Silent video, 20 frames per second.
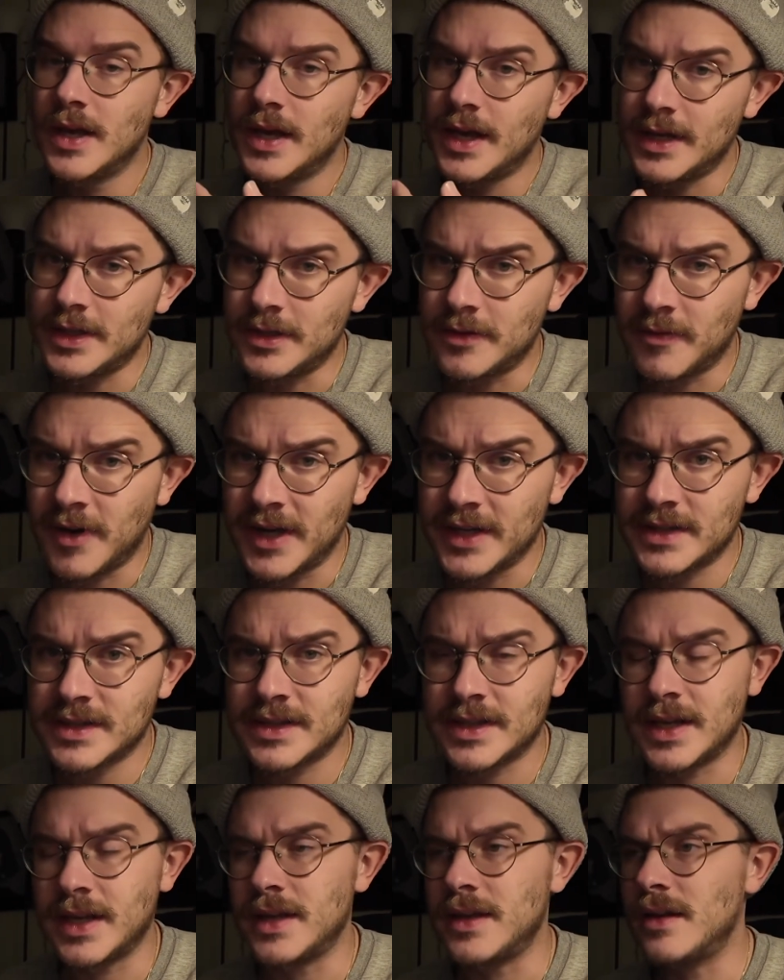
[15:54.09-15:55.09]
And you might
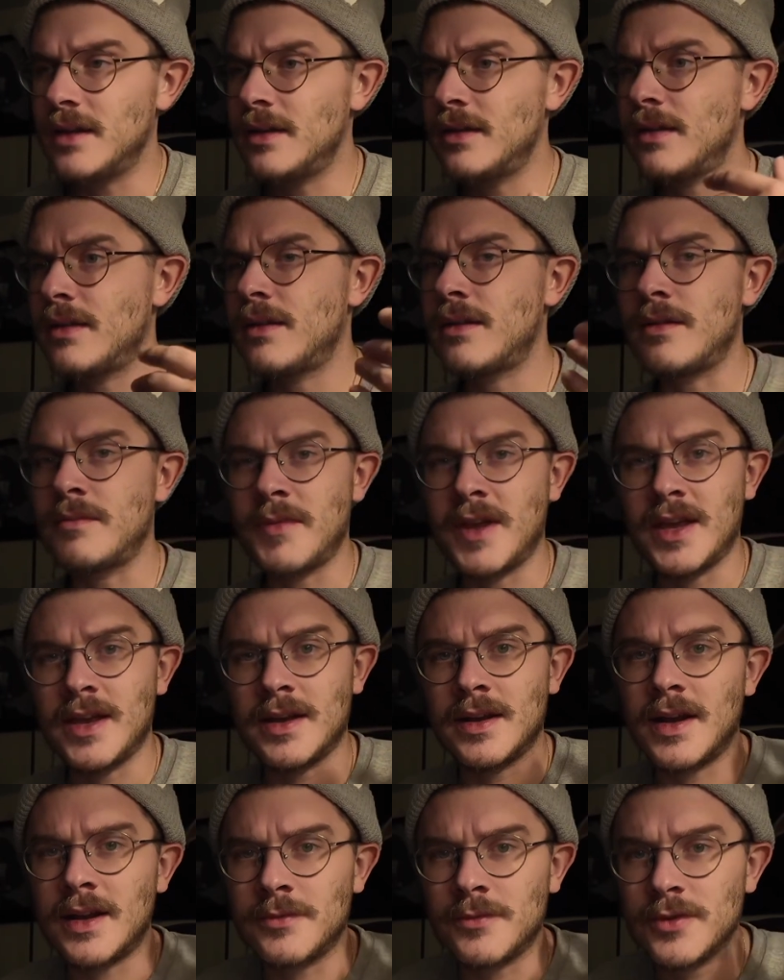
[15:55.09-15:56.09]
say, oh
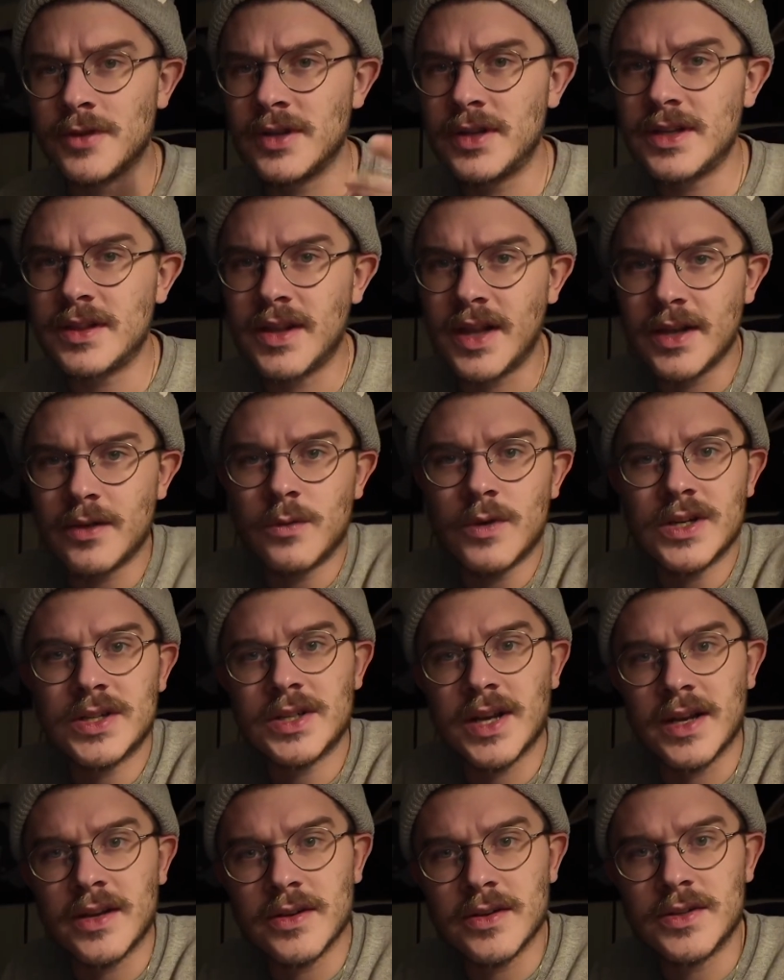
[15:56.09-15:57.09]
man, I really wish
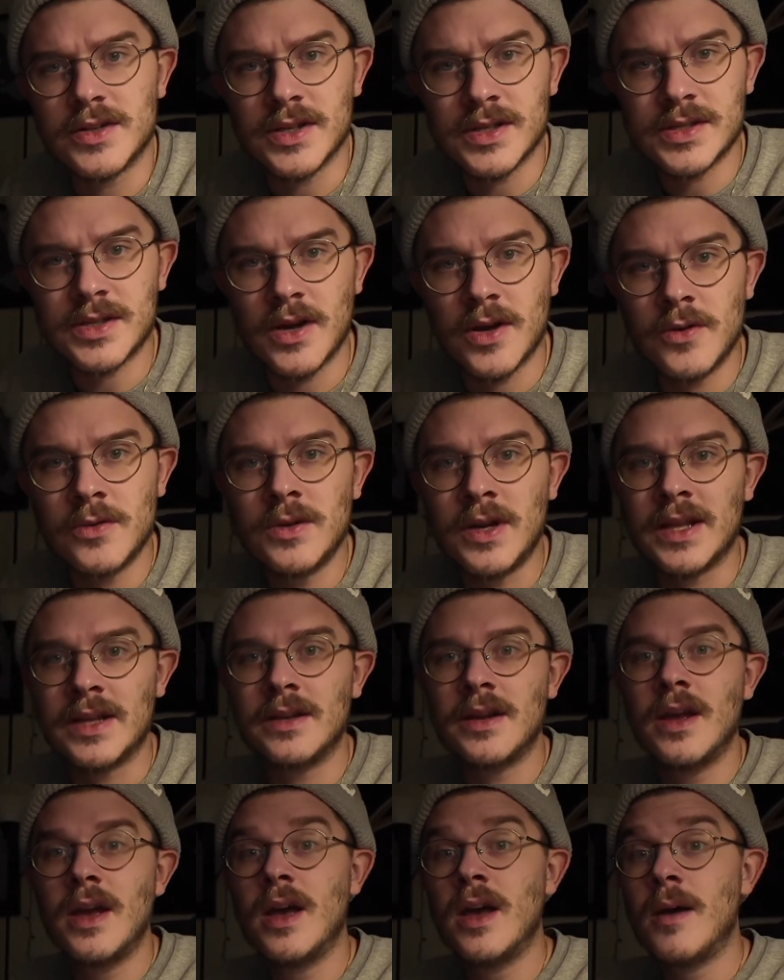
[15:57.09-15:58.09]
I could just own it.